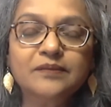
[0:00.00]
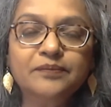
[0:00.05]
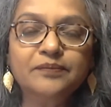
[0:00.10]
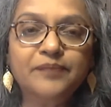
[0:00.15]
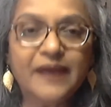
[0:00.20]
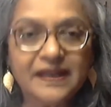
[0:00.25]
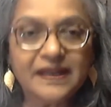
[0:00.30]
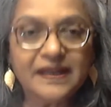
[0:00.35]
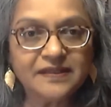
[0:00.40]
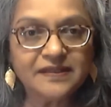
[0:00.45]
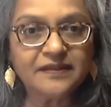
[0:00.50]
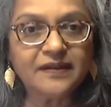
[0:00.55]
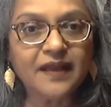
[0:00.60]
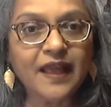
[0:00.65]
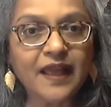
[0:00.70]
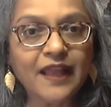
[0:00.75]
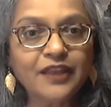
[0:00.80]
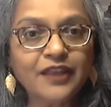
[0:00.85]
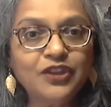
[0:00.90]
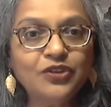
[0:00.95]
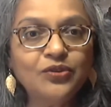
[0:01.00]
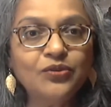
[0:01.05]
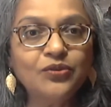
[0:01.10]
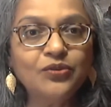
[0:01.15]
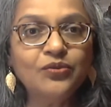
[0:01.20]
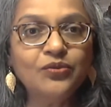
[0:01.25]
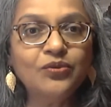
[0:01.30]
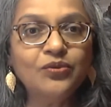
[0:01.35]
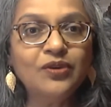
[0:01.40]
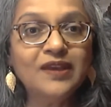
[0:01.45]
better and
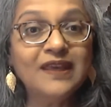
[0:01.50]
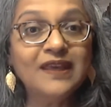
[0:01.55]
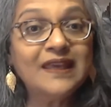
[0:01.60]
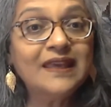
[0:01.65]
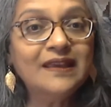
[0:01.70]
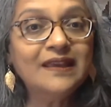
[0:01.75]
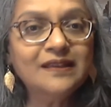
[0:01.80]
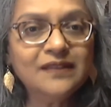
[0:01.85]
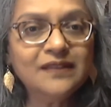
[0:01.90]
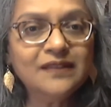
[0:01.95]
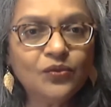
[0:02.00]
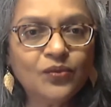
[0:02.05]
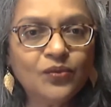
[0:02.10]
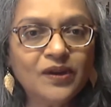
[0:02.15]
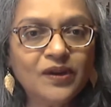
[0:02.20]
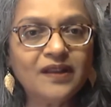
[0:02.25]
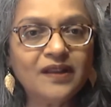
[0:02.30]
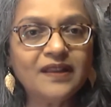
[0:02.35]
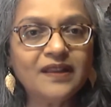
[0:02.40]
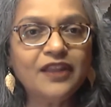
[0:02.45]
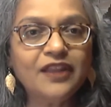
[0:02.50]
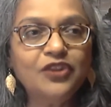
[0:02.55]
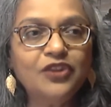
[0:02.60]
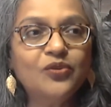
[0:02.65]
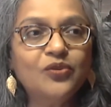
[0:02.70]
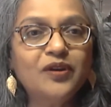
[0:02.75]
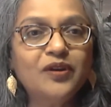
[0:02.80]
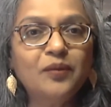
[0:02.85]
you heal the world and you